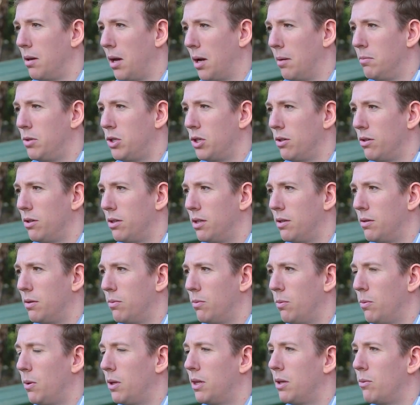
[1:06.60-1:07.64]
I'm sure.
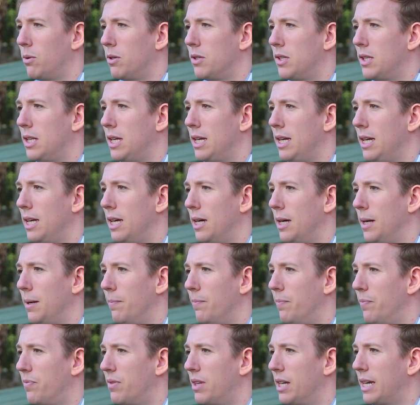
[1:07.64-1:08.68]
Well, there was the uh,
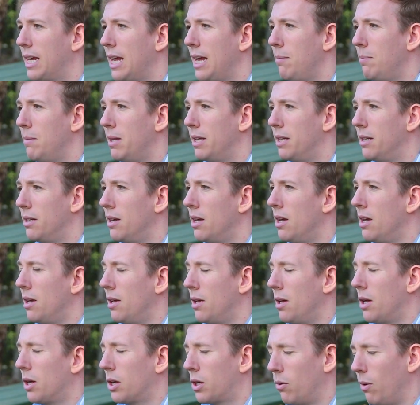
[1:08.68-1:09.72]
the game that.
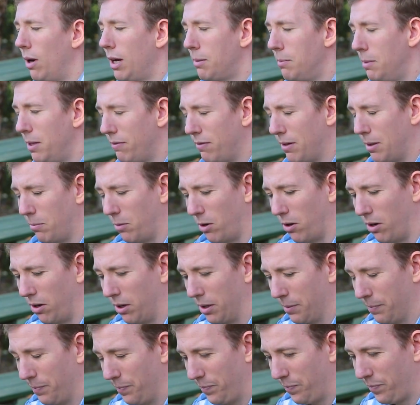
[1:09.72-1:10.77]
Correct me if I'm
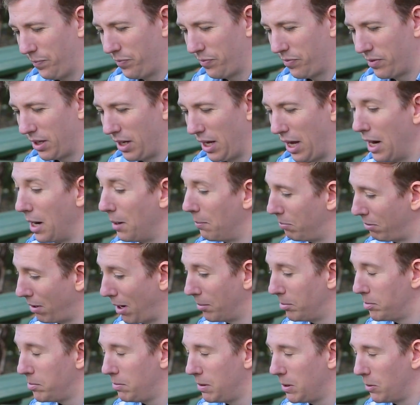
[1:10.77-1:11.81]
wrong, and I'm
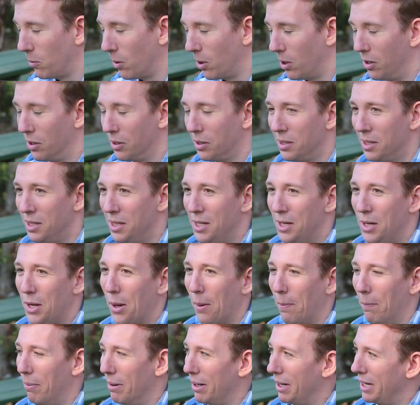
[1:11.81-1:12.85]
probably wrong,
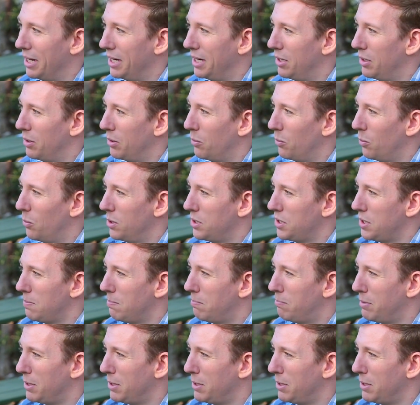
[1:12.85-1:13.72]
but wasn't